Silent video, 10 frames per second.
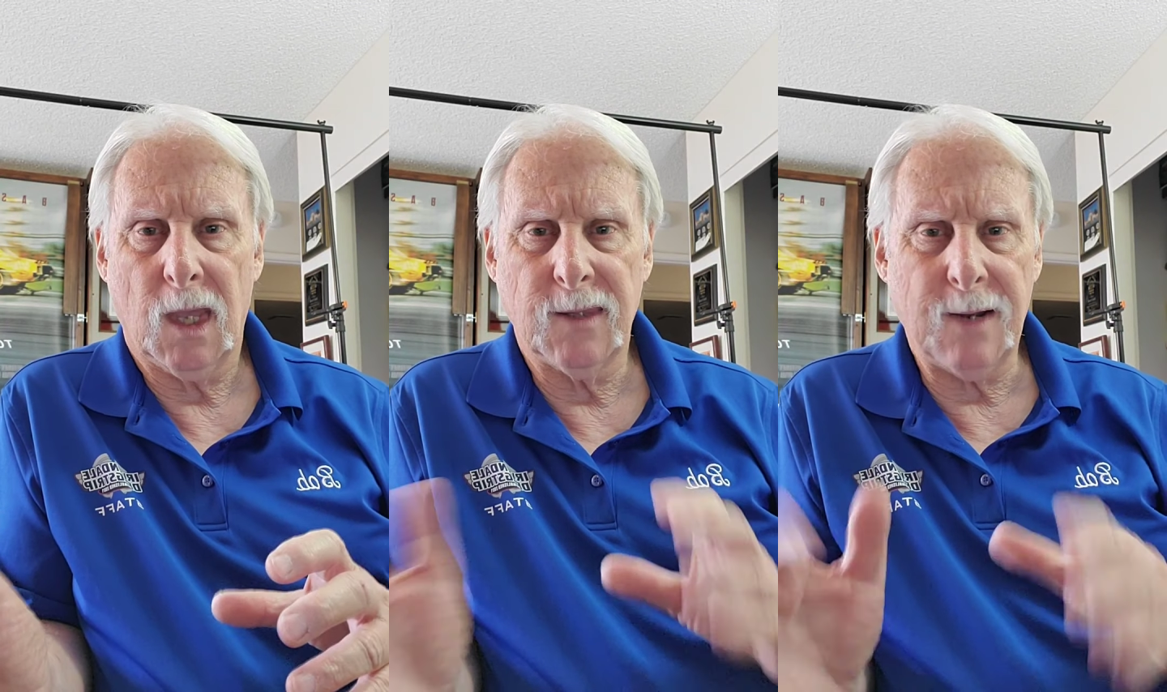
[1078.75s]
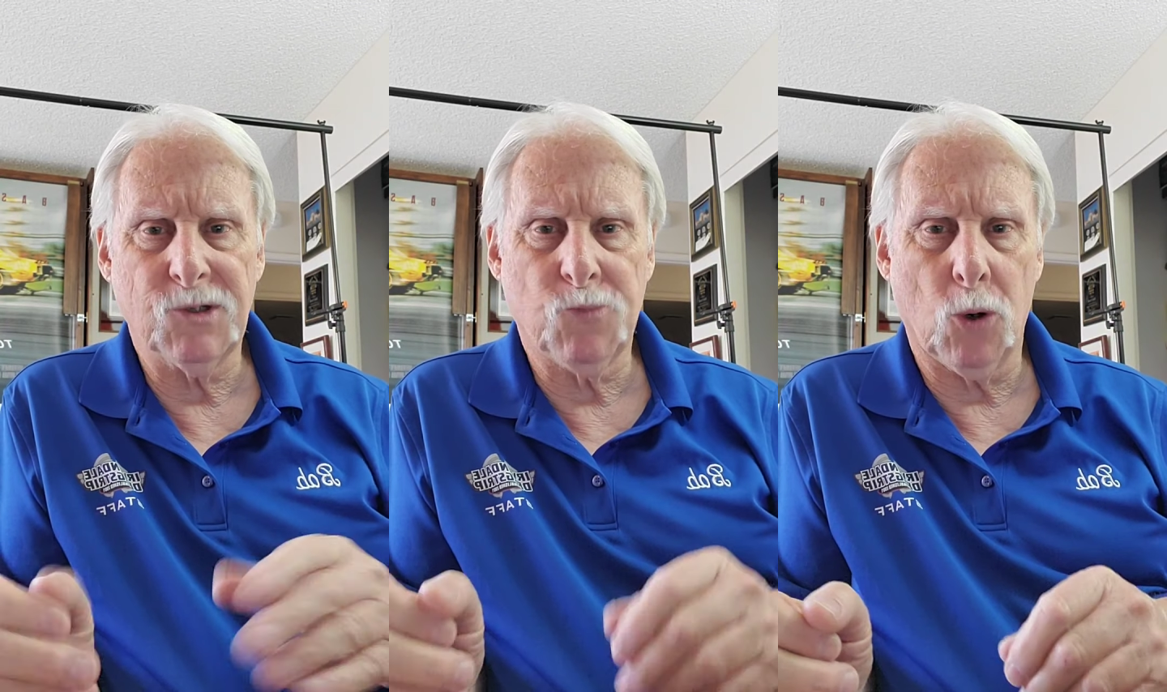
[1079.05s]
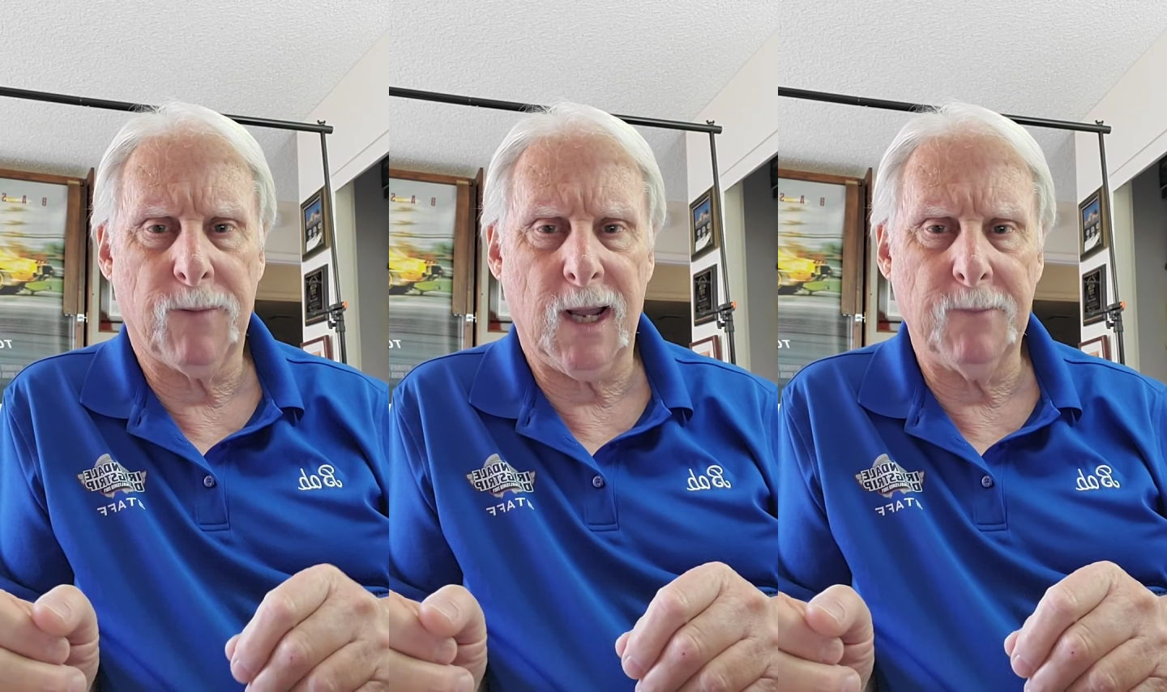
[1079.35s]
and that was
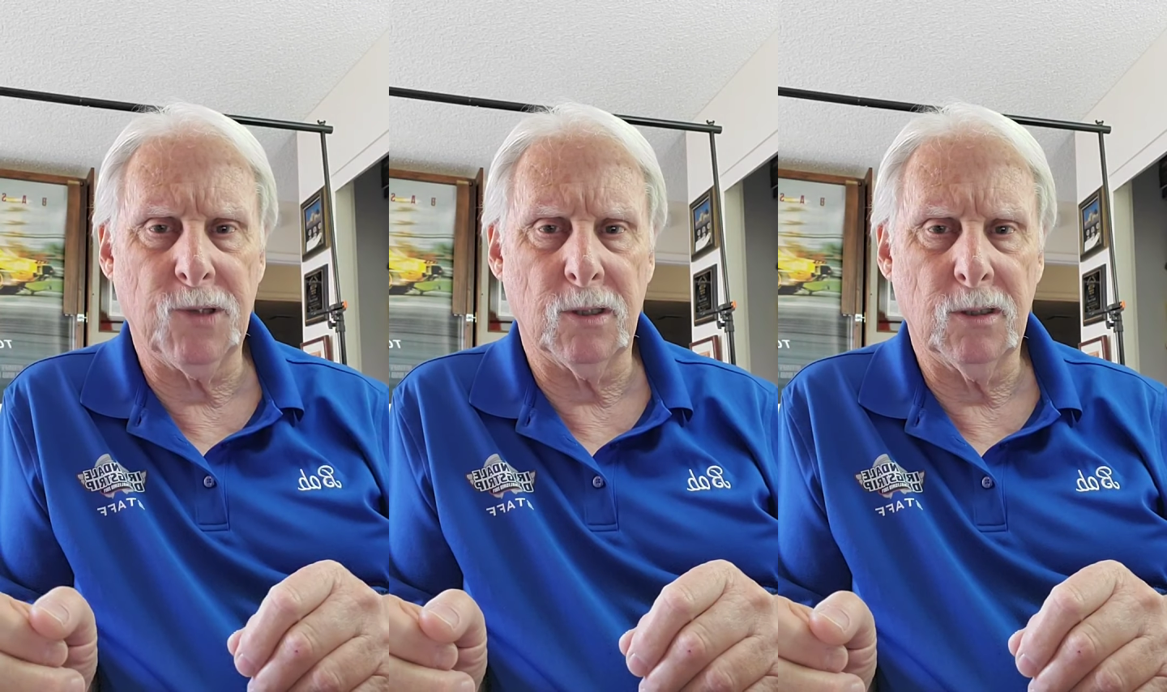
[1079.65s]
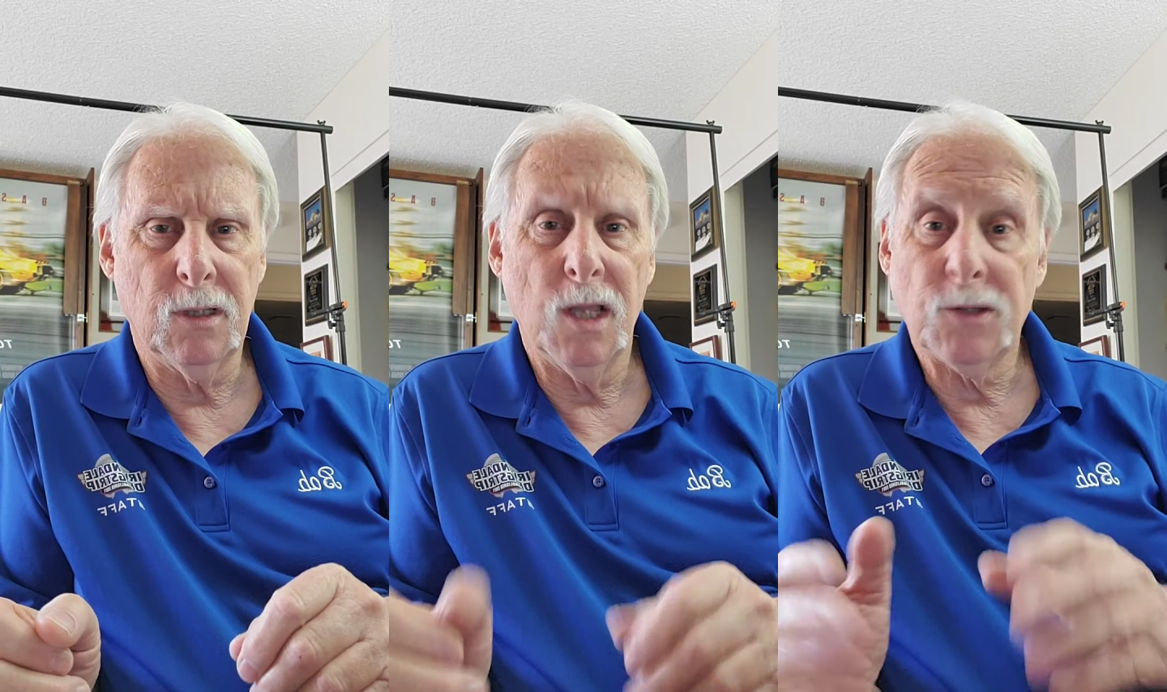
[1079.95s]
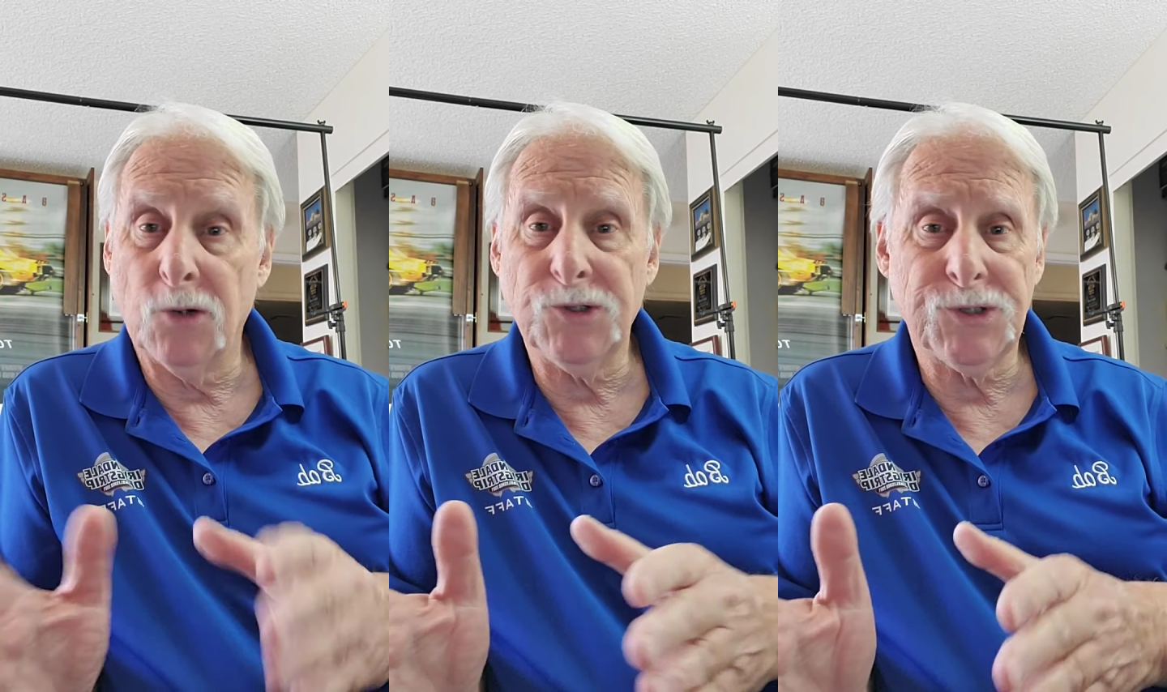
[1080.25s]
more popular.
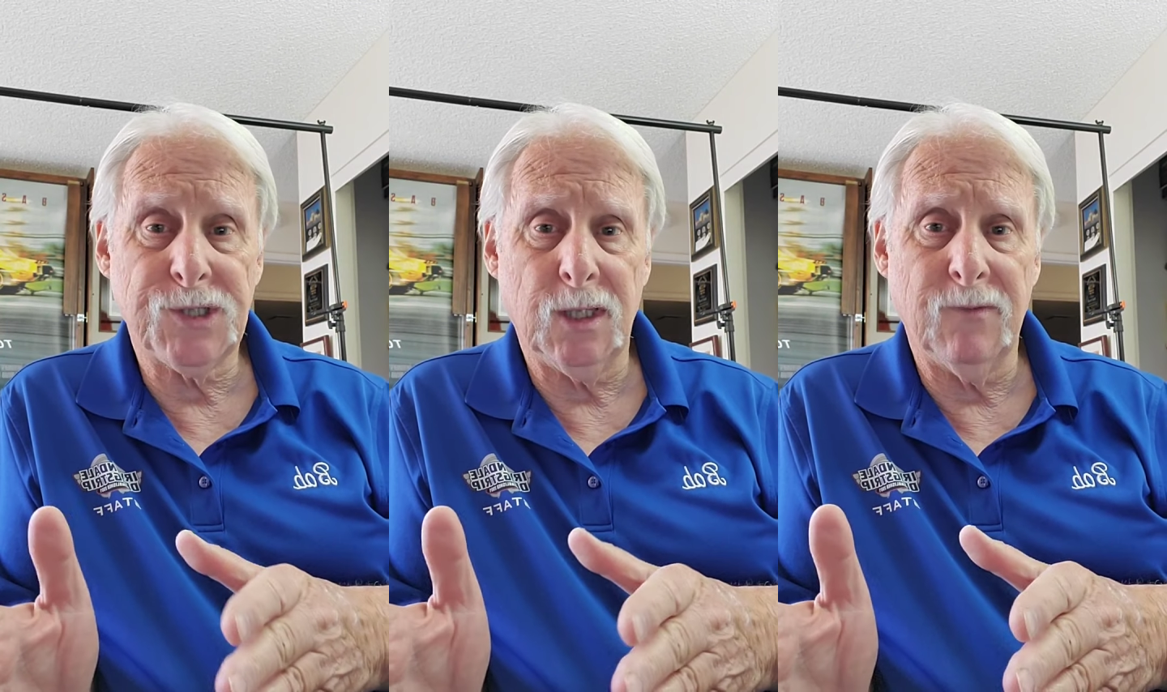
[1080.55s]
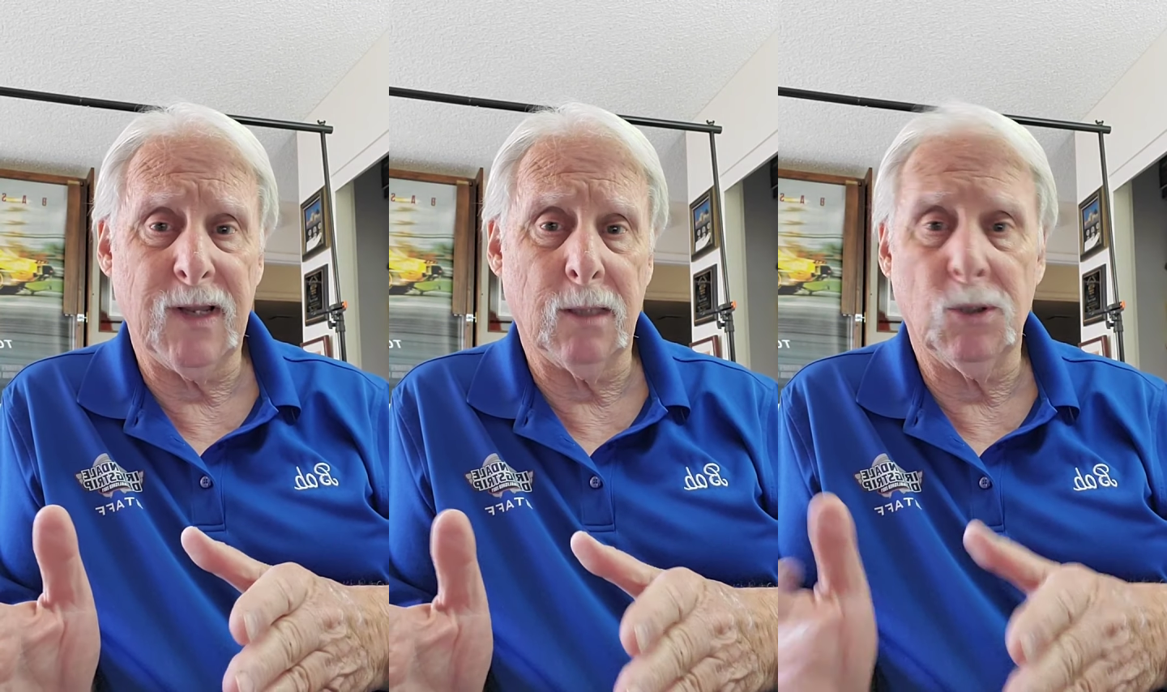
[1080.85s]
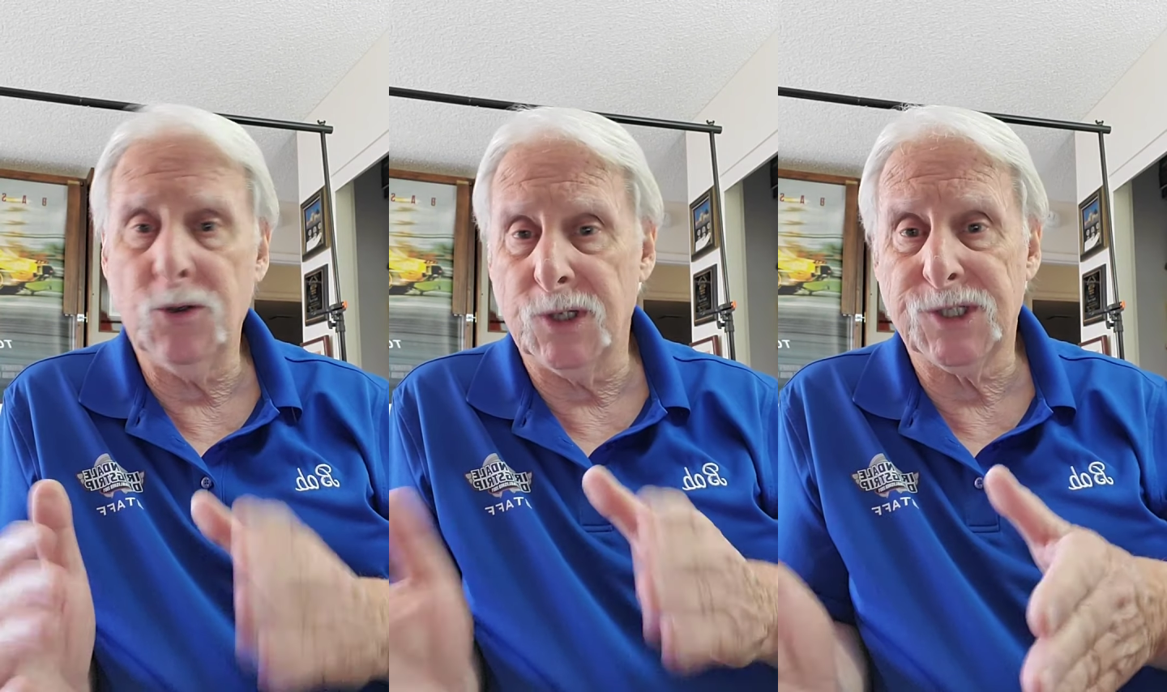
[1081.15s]
Those are still
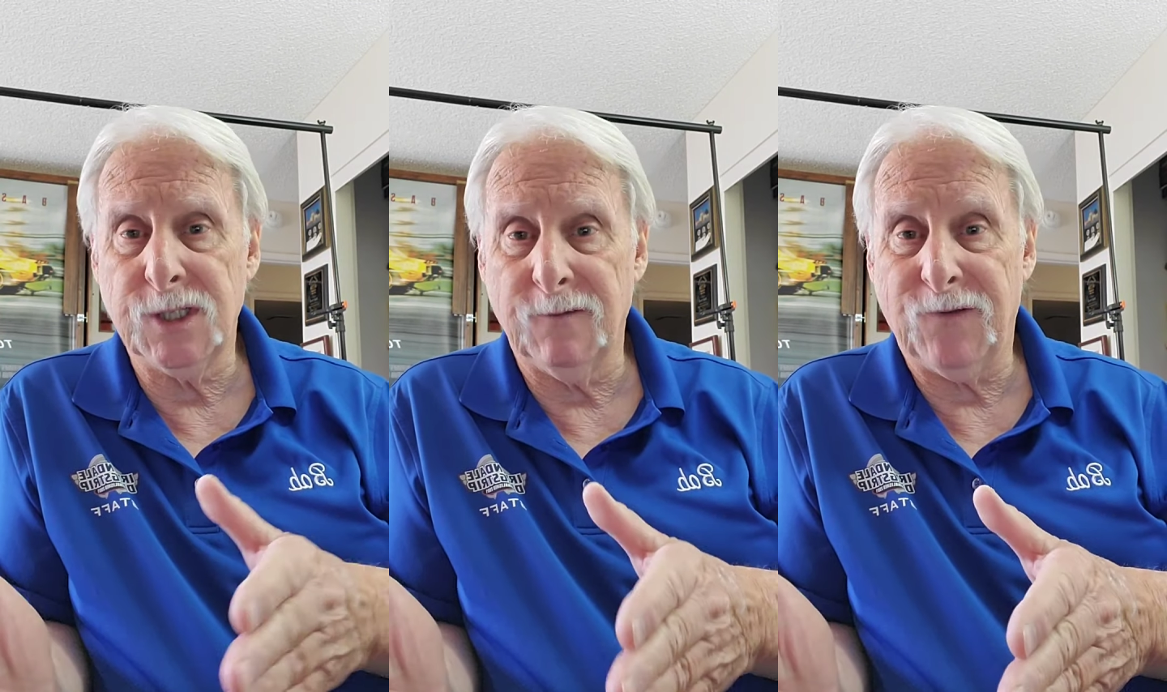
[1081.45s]
available. You can still